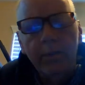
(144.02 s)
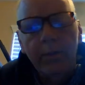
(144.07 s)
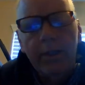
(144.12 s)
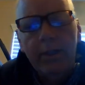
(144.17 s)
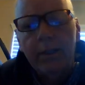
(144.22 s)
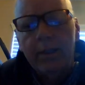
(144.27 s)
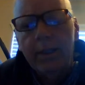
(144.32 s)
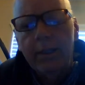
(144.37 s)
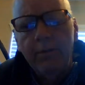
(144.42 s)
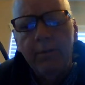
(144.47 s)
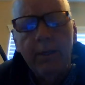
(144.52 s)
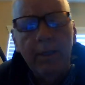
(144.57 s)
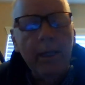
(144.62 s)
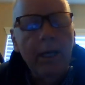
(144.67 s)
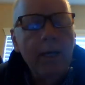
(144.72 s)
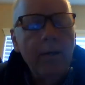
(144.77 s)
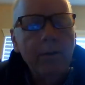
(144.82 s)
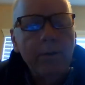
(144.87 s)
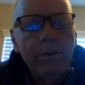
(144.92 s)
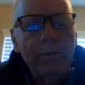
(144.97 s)
DirecTV,
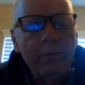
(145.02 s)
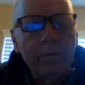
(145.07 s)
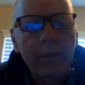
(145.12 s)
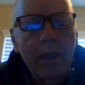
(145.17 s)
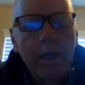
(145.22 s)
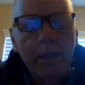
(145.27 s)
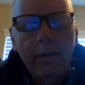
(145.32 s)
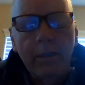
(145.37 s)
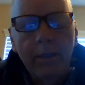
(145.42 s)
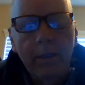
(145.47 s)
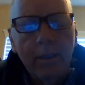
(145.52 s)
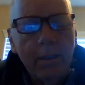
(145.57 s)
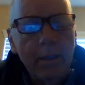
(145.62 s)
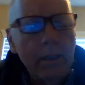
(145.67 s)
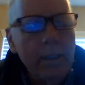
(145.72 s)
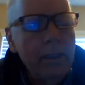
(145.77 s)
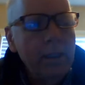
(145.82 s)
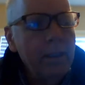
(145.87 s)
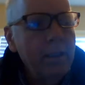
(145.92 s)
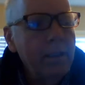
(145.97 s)
now it's
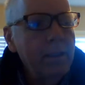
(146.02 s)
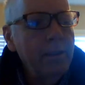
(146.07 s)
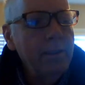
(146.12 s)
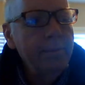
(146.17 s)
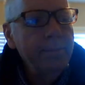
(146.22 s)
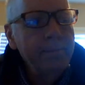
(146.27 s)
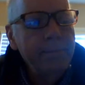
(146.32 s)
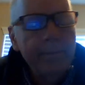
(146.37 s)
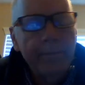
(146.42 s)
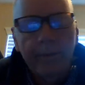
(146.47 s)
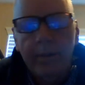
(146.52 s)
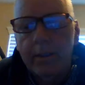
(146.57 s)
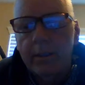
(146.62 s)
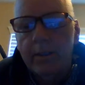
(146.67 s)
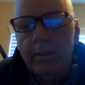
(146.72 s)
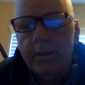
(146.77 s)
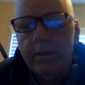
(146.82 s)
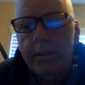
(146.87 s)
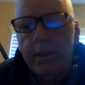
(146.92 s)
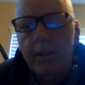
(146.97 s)
AT&T.
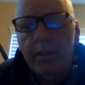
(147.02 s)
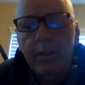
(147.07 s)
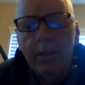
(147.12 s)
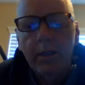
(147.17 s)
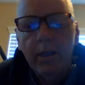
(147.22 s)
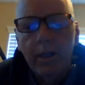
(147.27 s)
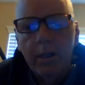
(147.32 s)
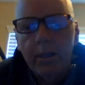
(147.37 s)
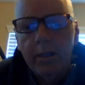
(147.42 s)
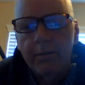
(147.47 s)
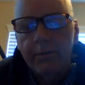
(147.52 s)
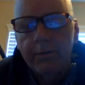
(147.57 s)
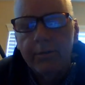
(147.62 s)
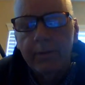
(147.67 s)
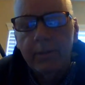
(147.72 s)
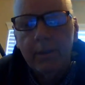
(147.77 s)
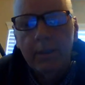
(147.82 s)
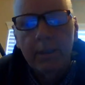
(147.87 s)
Turned it off.